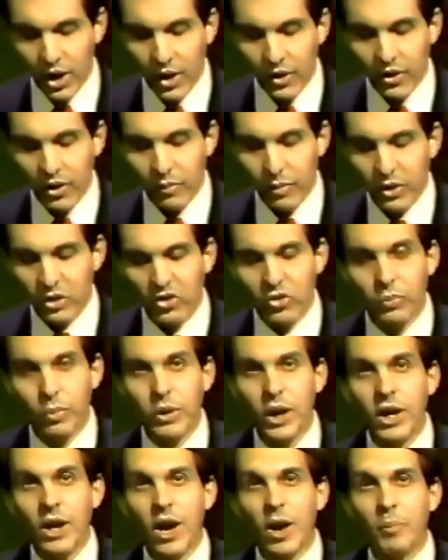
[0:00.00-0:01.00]
that have been
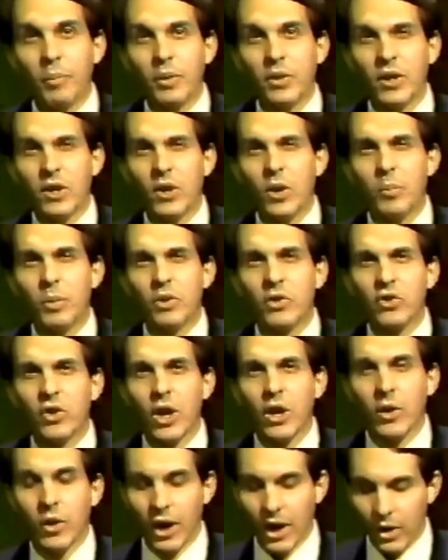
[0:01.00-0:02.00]
springing up in the Yuba
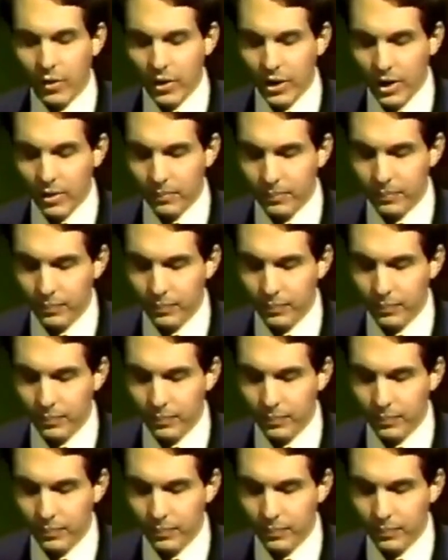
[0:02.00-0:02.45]
Sutter area.